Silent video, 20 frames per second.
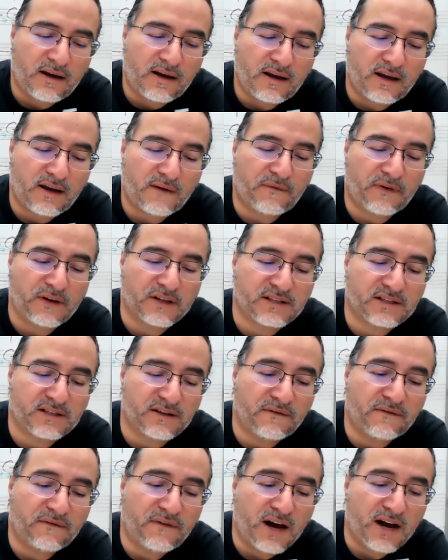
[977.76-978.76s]
If it's
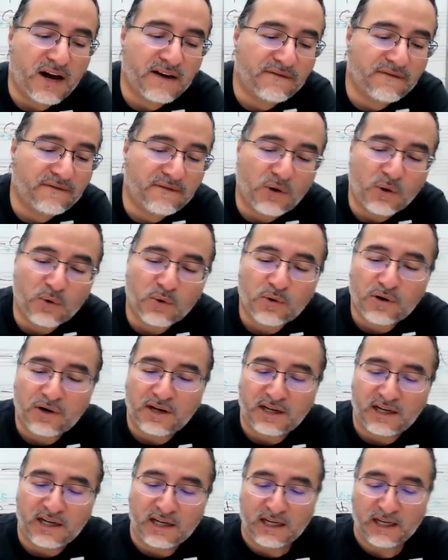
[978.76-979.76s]
the 5-4
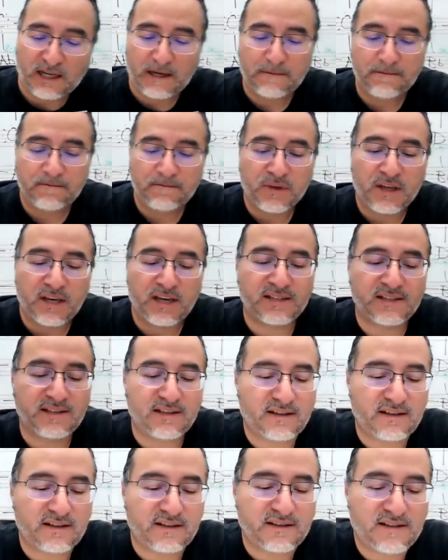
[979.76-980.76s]
E, is
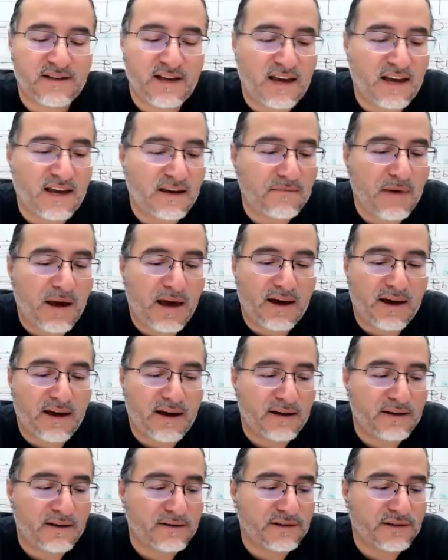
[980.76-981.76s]
it the same
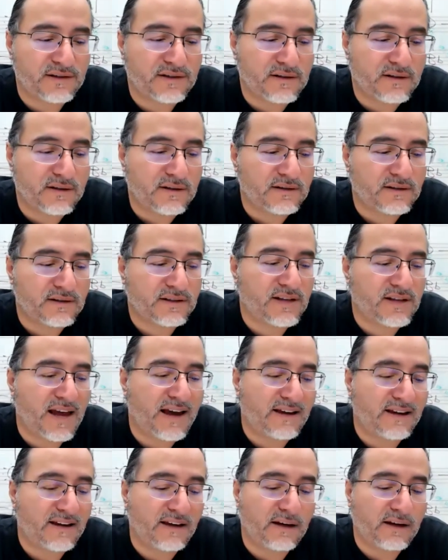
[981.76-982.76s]
as
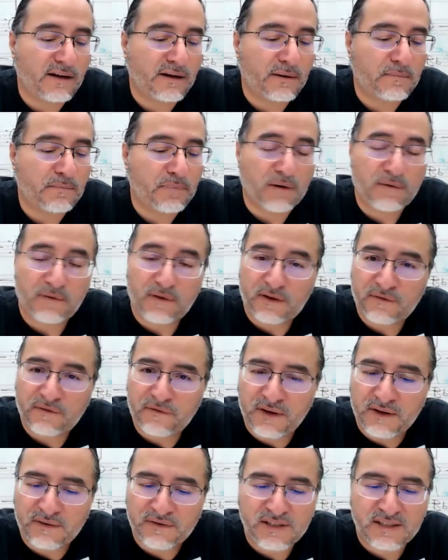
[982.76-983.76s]
stacking perfect
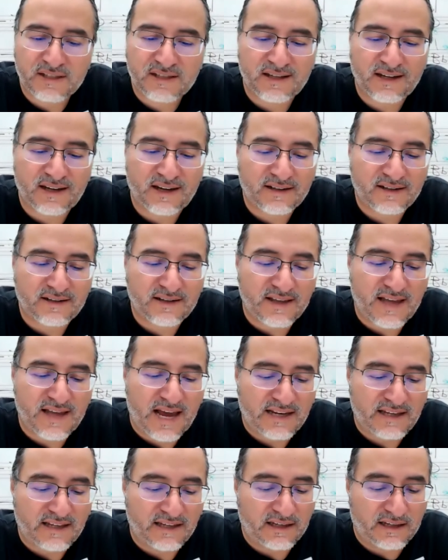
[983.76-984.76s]
fifths to get to
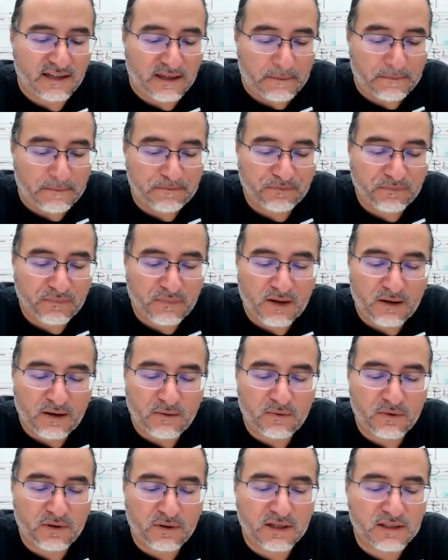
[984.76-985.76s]
that E?
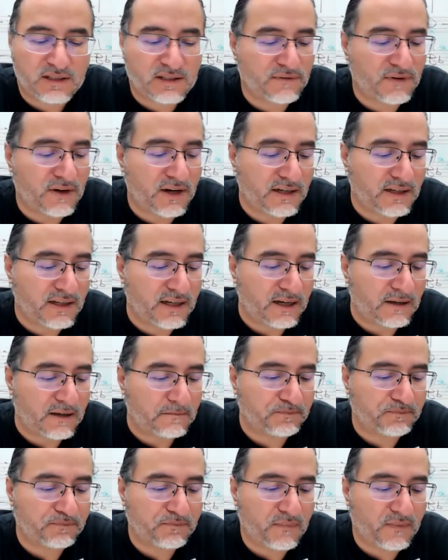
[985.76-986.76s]
Well, let's find out.
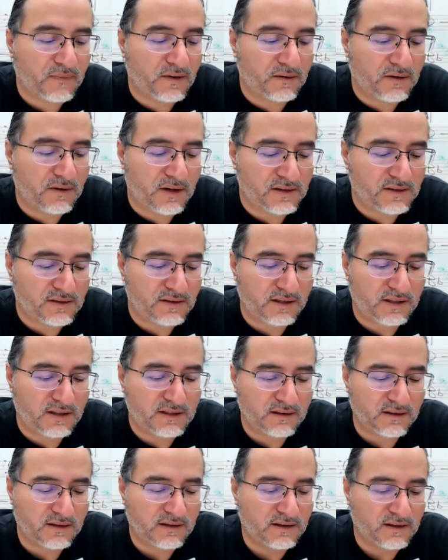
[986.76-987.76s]
Okay, so
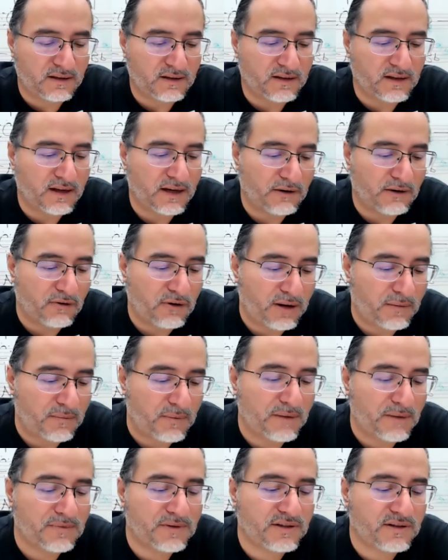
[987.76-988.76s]
let's look at the diagram.
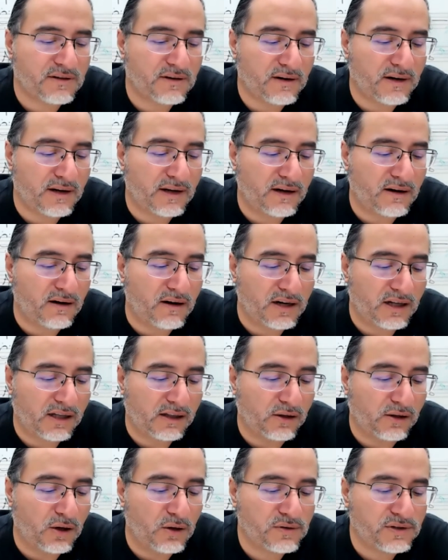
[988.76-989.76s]
I'm starting on a
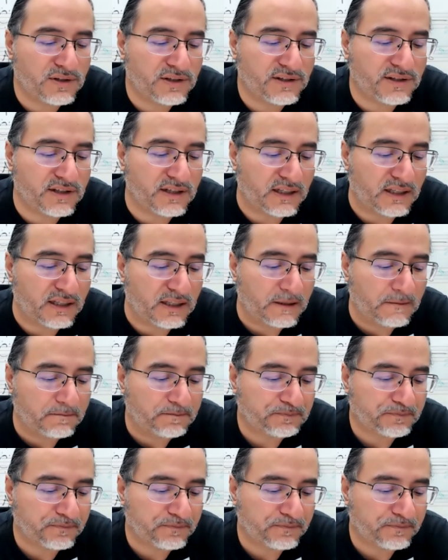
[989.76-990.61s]
low C,